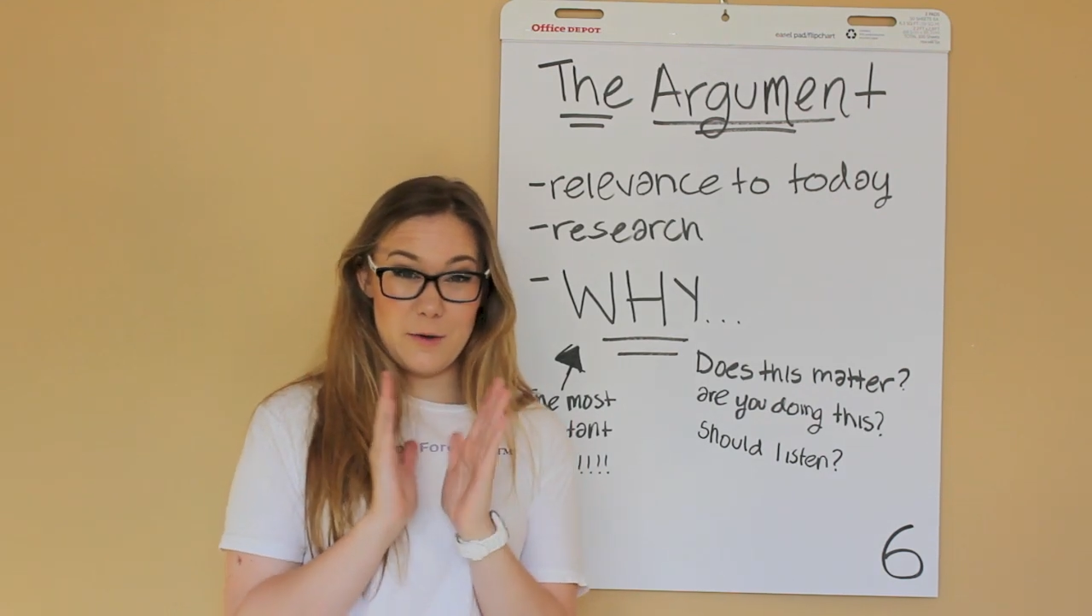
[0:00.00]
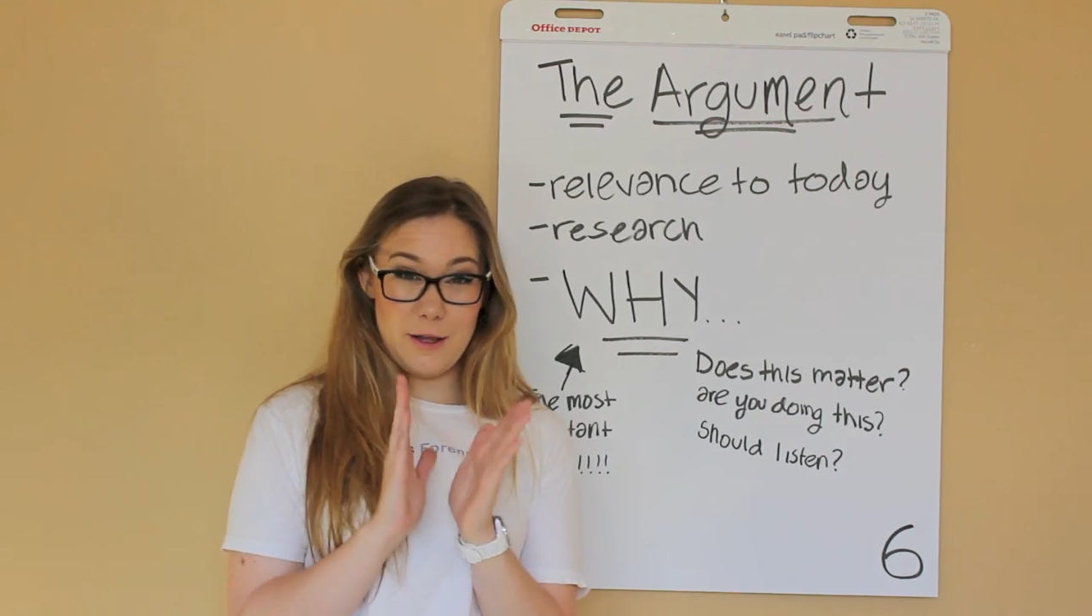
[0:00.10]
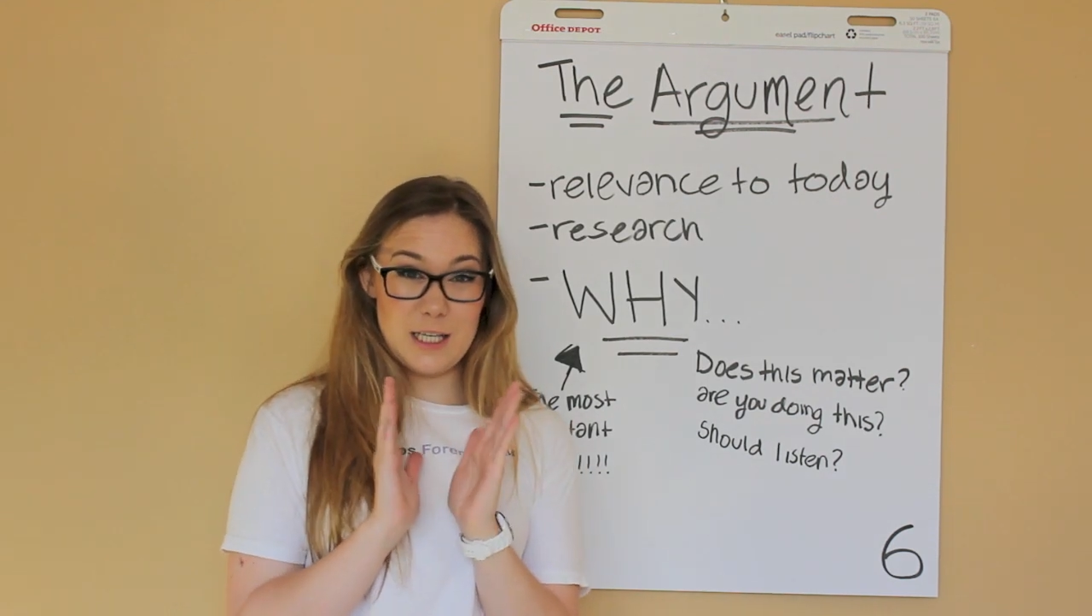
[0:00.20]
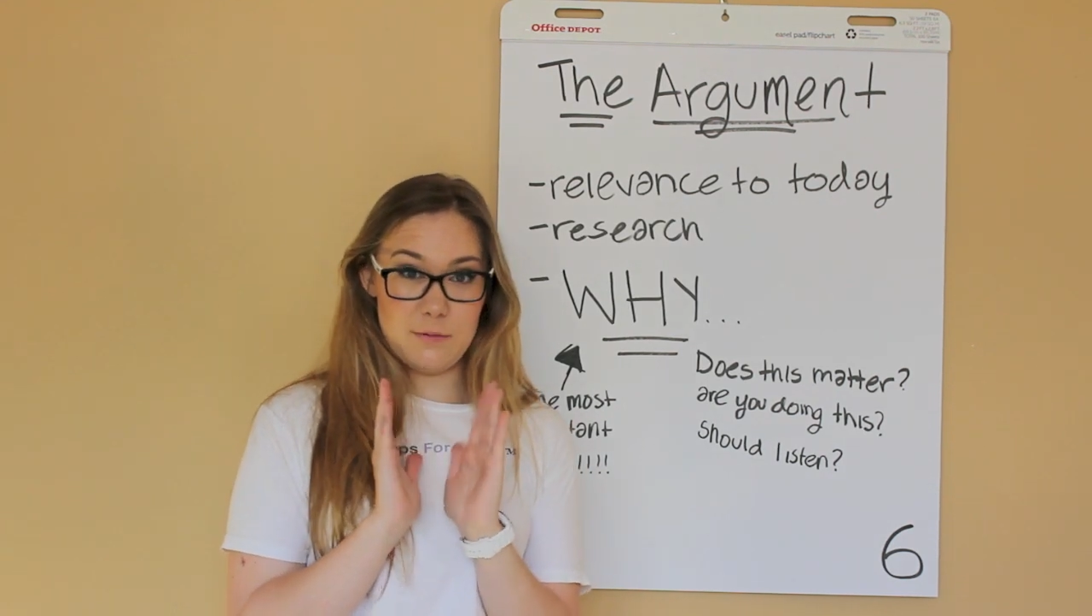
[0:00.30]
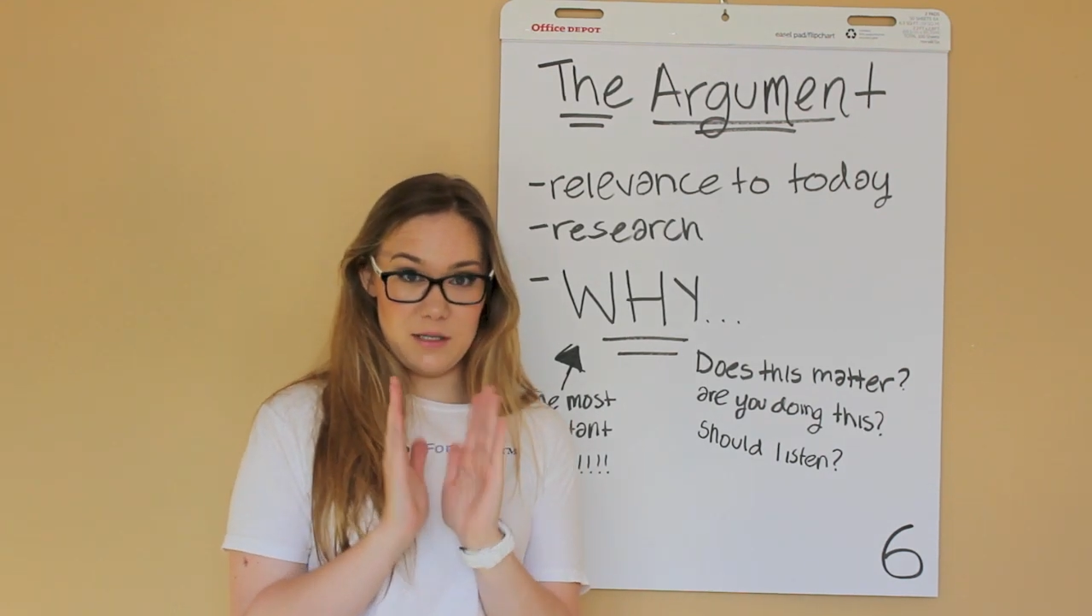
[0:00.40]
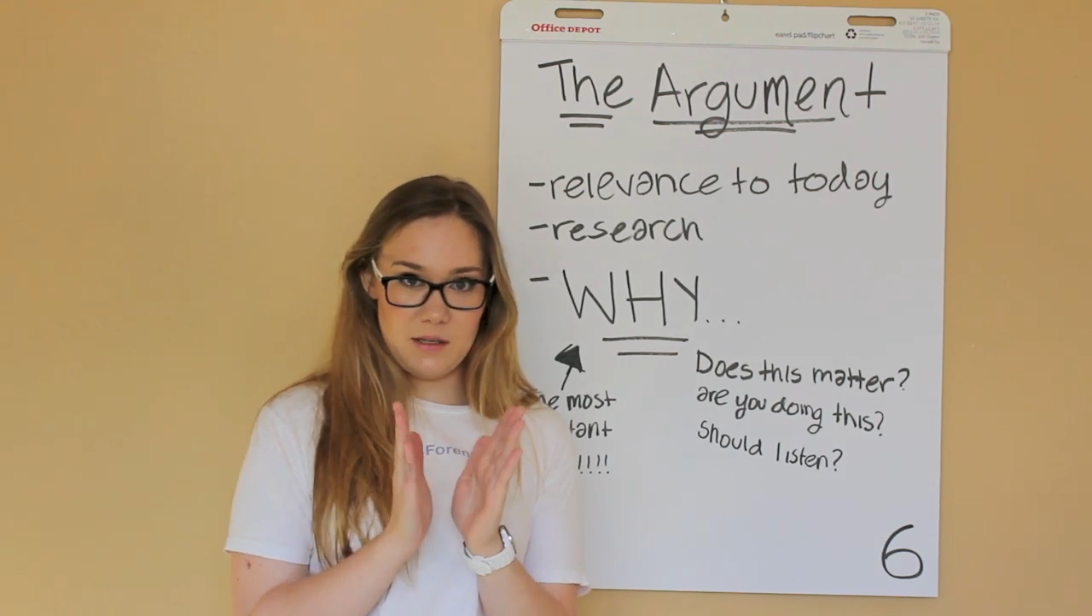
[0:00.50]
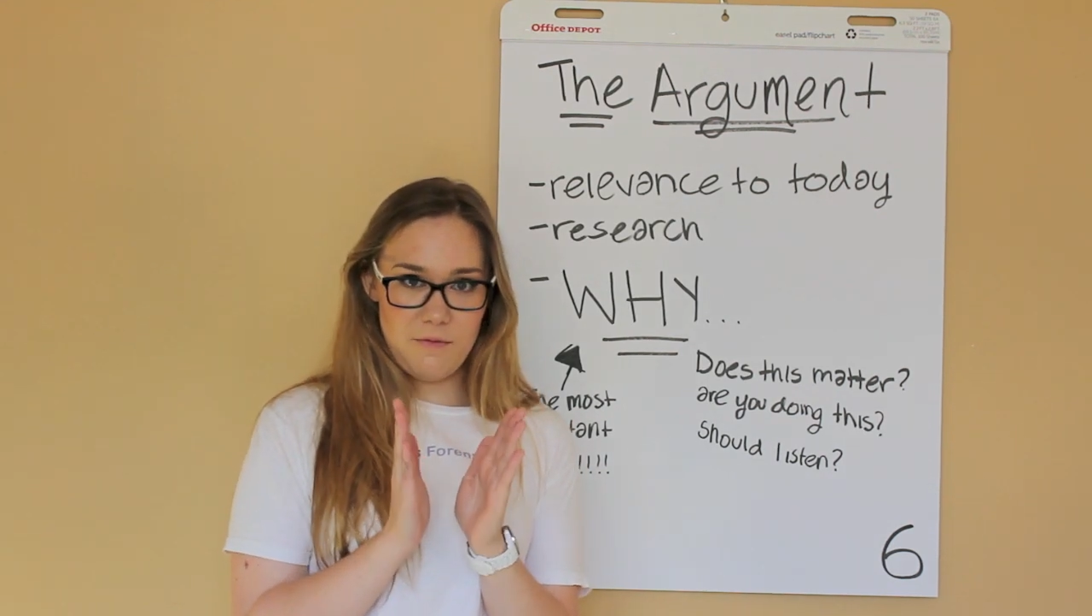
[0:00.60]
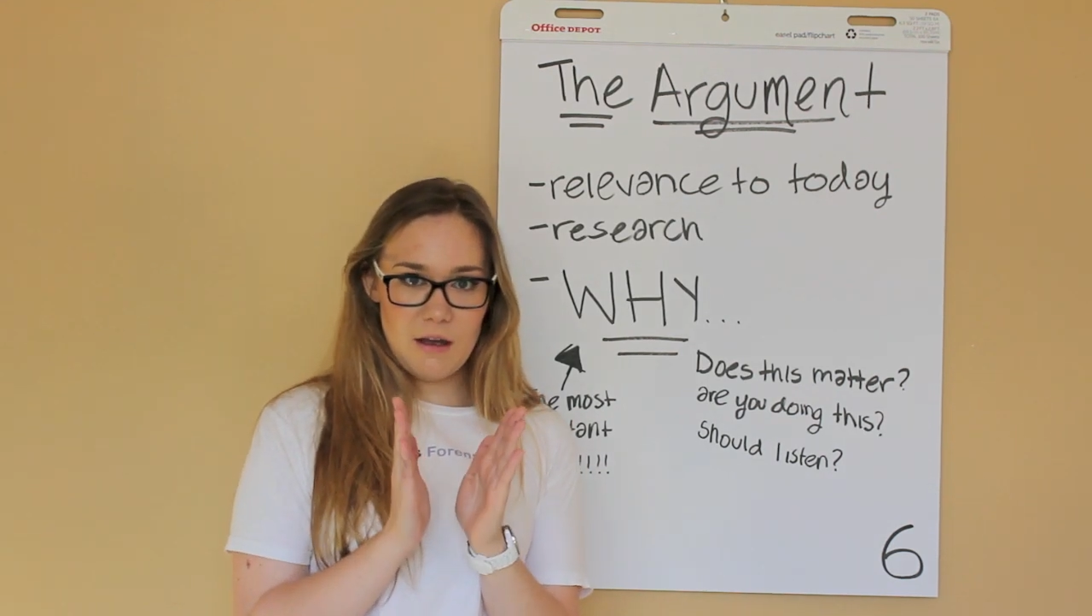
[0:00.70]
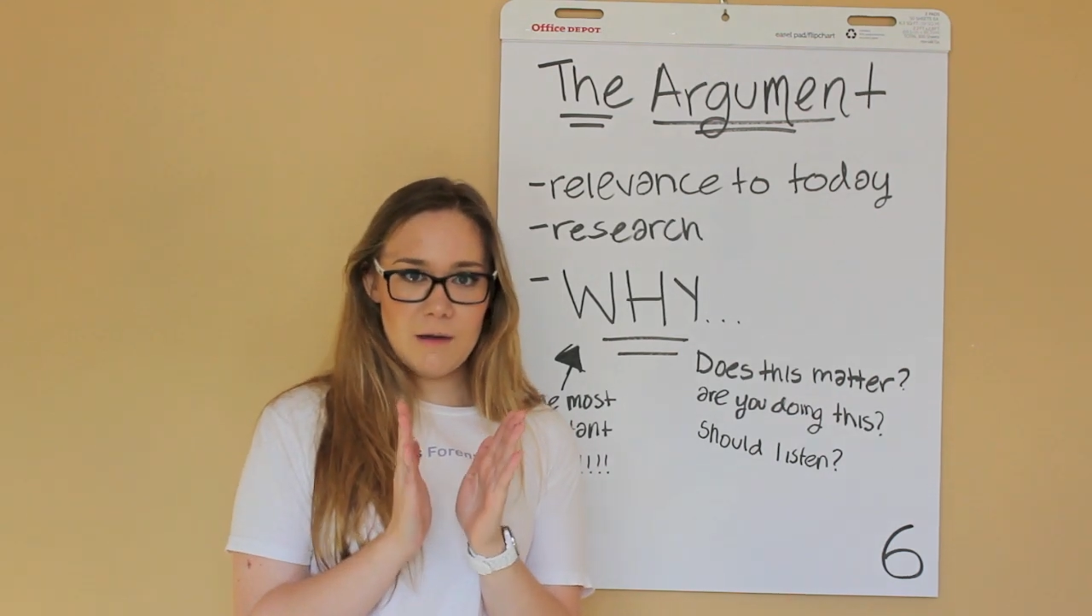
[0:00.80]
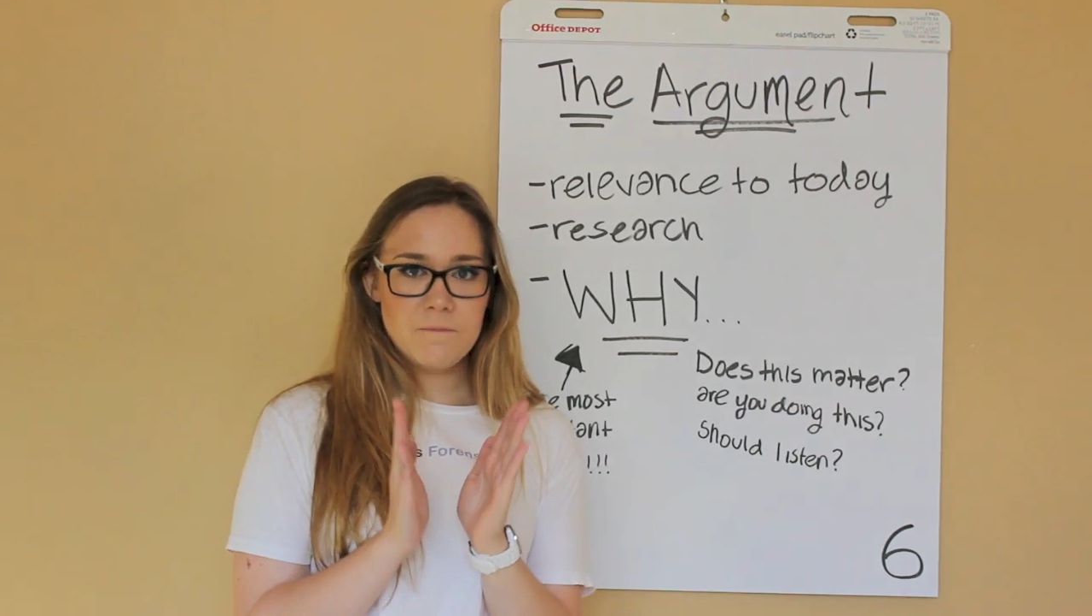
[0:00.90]
really
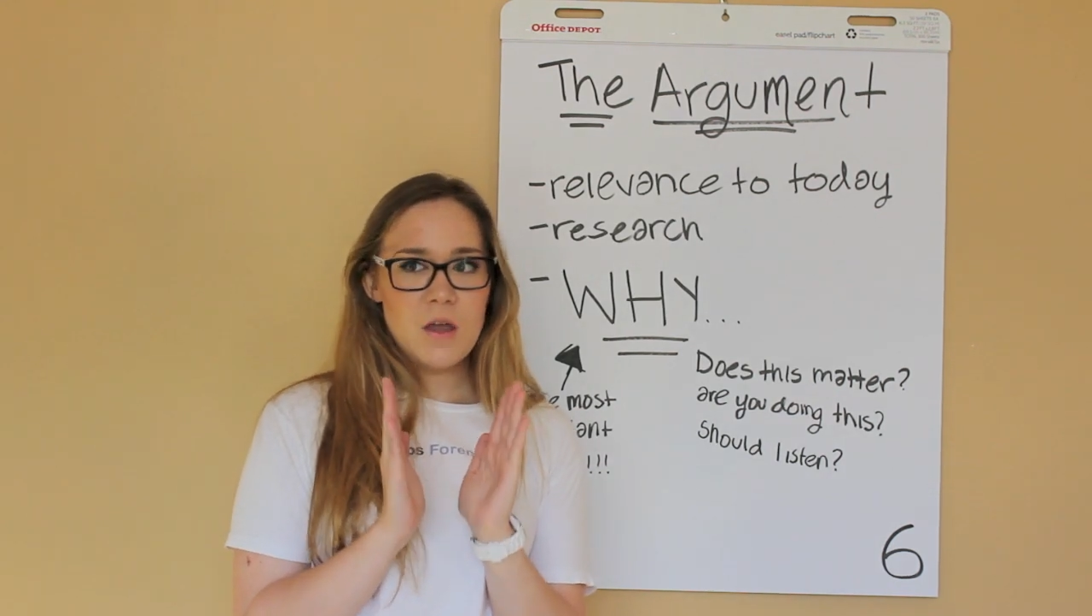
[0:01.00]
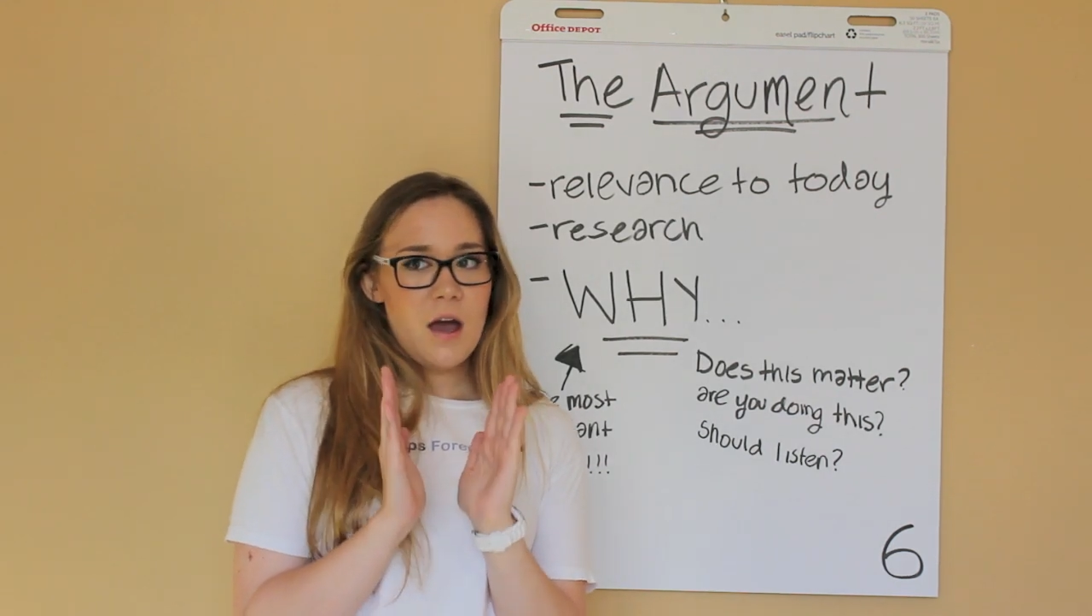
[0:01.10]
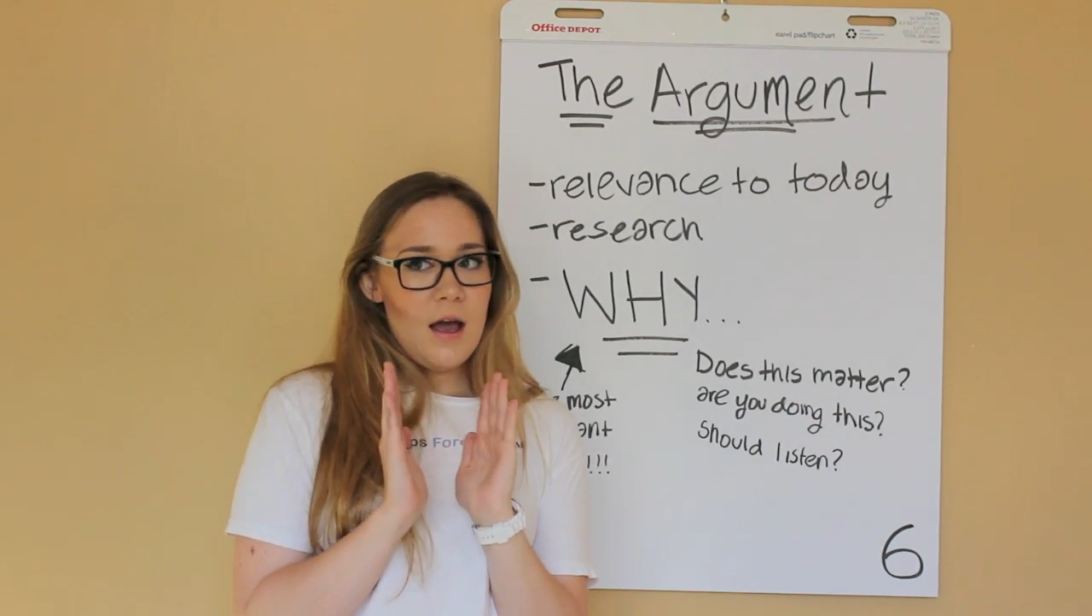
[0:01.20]
specific